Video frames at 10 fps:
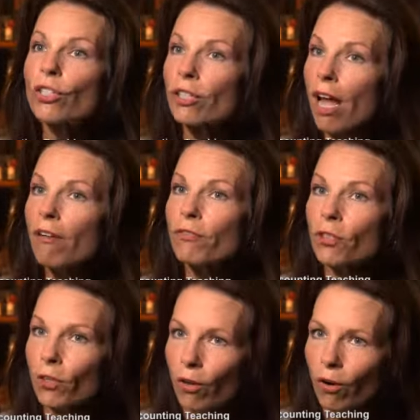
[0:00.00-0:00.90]
to love
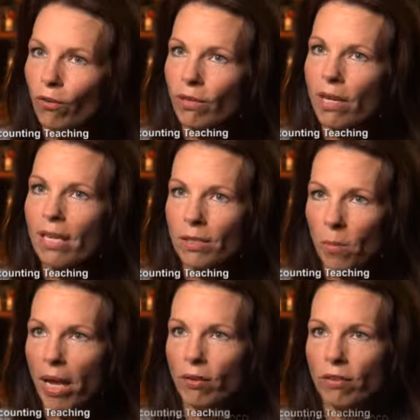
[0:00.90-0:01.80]
to learn, as a
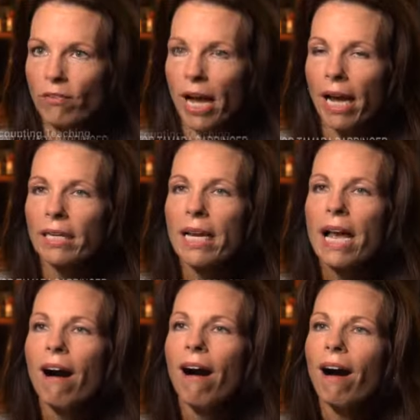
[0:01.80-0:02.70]
matter of fact.
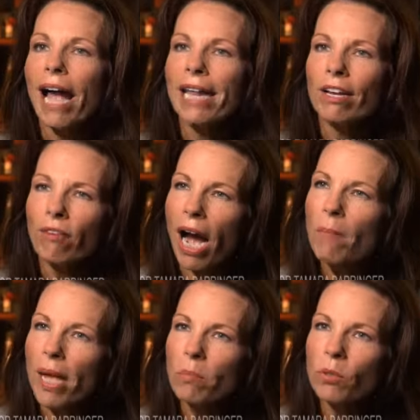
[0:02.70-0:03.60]
Uh, and if
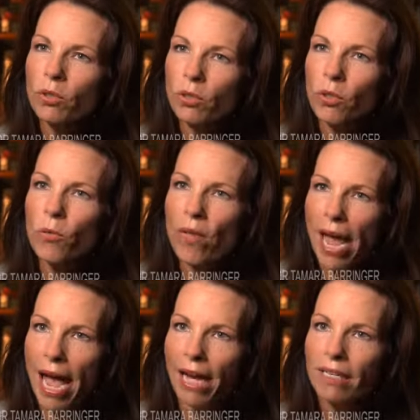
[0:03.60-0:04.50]
I'm able to do
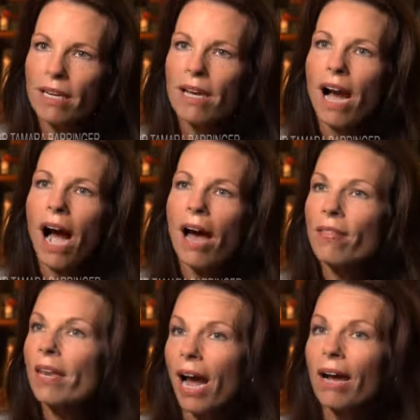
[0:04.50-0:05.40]
that, I,
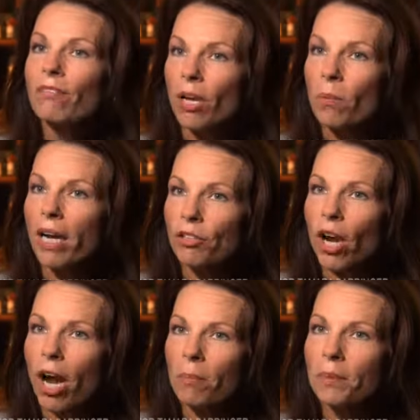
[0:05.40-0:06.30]
then I've done my job.